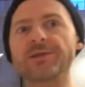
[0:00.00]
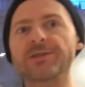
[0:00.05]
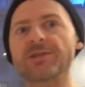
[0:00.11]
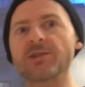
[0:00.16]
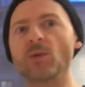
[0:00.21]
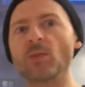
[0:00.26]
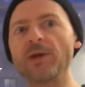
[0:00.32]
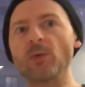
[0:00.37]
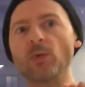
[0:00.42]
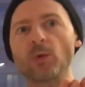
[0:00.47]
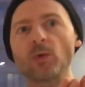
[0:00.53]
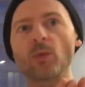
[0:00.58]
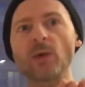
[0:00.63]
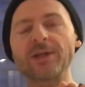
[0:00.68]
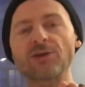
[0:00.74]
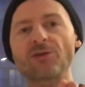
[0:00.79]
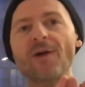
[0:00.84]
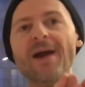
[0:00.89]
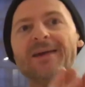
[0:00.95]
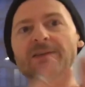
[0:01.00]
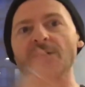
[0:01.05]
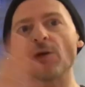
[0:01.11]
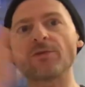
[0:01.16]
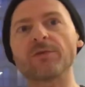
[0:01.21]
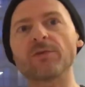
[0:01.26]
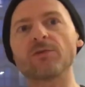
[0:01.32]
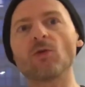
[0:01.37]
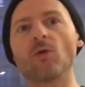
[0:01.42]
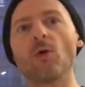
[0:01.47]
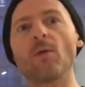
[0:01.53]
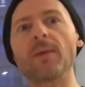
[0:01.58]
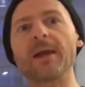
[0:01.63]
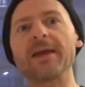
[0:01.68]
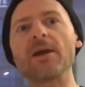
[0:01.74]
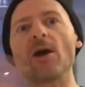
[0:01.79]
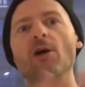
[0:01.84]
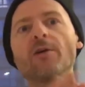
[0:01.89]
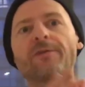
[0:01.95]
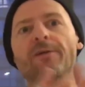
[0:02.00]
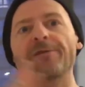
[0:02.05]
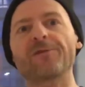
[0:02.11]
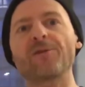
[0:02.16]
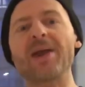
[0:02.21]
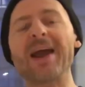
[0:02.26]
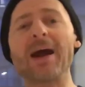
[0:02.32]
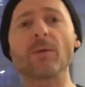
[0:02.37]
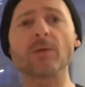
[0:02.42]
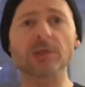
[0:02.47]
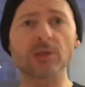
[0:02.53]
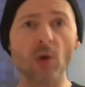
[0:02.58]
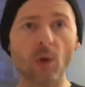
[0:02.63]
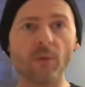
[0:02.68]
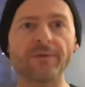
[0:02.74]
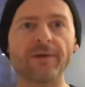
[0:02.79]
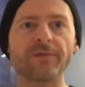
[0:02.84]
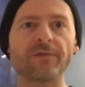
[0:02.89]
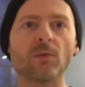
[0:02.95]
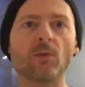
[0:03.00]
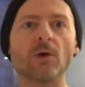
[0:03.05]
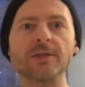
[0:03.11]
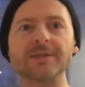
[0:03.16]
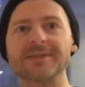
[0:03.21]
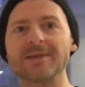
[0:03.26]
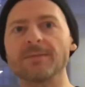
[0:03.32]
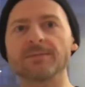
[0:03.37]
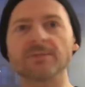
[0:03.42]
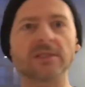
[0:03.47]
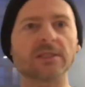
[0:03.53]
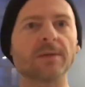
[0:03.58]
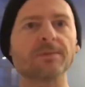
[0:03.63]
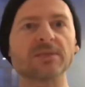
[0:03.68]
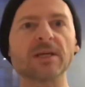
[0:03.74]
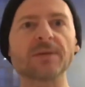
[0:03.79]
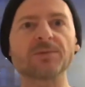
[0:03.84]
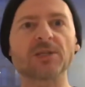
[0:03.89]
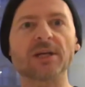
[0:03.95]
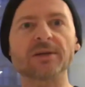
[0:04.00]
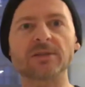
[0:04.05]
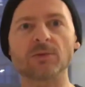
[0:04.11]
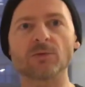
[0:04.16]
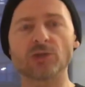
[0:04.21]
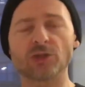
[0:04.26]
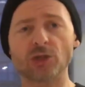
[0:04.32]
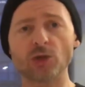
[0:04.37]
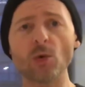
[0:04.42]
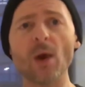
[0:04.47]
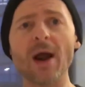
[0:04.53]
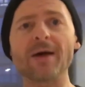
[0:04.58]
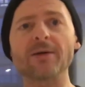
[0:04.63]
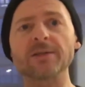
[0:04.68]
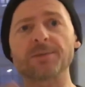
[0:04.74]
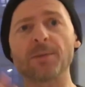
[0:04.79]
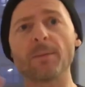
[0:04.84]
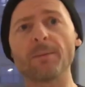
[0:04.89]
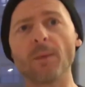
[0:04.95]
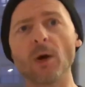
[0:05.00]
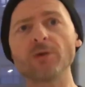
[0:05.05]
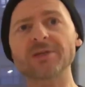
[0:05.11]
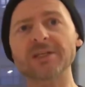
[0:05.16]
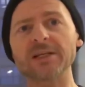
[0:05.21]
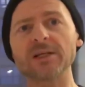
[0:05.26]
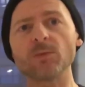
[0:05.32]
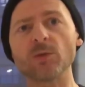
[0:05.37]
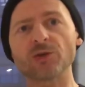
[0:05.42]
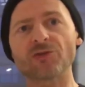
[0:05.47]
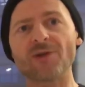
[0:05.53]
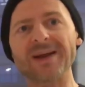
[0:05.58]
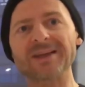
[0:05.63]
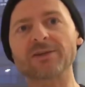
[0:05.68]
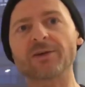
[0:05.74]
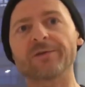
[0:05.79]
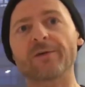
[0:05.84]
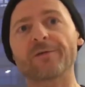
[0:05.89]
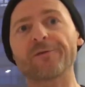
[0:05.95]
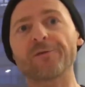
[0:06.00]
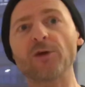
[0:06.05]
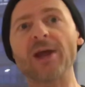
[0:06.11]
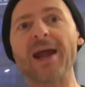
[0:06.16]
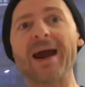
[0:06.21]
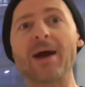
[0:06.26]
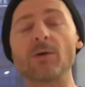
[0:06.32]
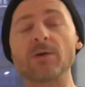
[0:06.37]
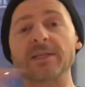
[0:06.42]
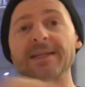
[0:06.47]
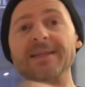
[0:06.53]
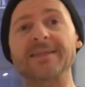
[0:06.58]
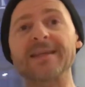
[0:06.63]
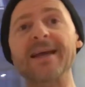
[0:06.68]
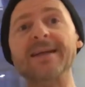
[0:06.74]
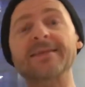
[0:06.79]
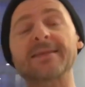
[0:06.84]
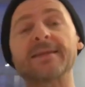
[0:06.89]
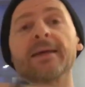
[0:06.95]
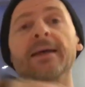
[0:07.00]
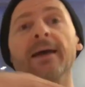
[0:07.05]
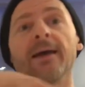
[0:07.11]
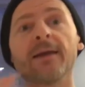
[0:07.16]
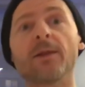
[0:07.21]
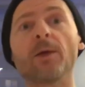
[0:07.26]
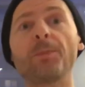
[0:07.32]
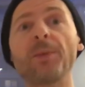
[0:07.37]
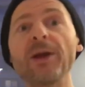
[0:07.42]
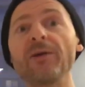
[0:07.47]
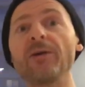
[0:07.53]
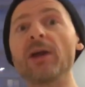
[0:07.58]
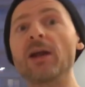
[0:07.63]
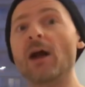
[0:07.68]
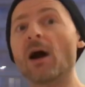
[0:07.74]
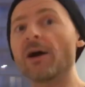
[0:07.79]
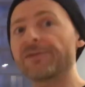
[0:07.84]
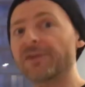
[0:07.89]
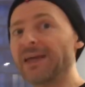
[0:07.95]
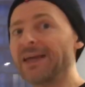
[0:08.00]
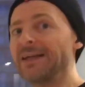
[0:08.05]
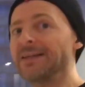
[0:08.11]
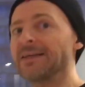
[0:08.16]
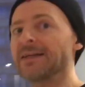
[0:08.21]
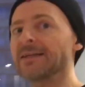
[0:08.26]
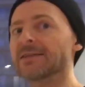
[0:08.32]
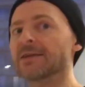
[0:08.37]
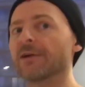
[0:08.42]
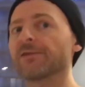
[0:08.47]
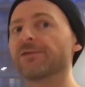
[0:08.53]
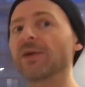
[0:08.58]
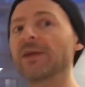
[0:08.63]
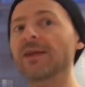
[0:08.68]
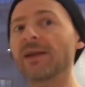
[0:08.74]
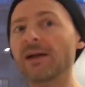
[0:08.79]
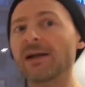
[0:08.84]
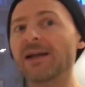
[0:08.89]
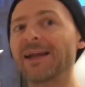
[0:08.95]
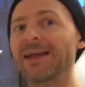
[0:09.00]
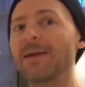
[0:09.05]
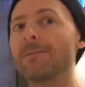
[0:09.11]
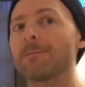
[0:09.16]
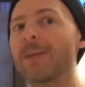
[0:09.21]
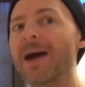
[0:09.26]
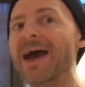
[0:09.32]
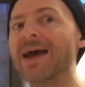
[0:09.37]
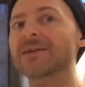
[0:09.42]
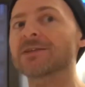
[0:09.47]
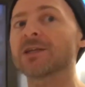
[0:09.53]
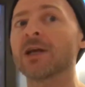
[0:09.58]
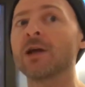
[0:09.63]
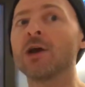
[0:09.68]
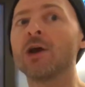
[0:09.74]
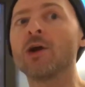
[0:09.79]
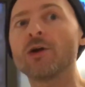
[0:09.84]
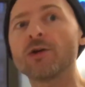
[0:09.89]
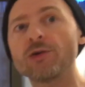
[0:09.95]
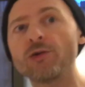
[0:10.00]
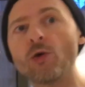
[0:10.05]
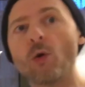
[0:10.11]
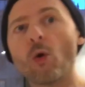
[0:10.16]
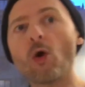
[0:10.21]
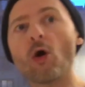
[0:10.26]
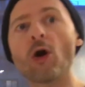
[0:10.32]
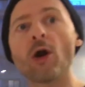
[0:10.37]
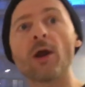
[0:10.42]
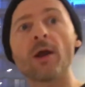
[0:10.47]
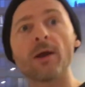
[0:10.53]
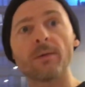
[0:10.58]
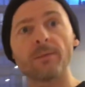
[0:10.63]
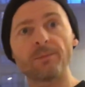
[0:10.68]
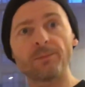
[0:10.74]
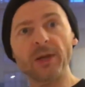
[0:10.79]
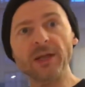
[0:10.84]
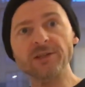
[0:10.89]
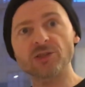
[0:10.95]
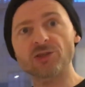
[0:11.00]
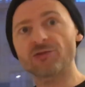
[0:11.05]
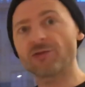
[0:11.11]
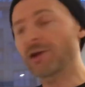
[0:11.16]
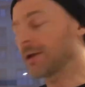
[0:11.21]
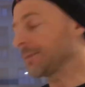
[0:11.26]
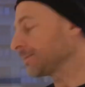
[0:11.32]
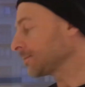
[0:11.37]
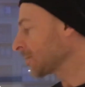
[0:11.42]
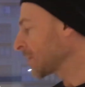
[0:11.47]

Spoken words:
So we tracked normally over 3 hours, not with everyone, some subjects it was 2 hours, but mostly we tracked over 3 hours because that's the period after eating something that will impact your bloodstream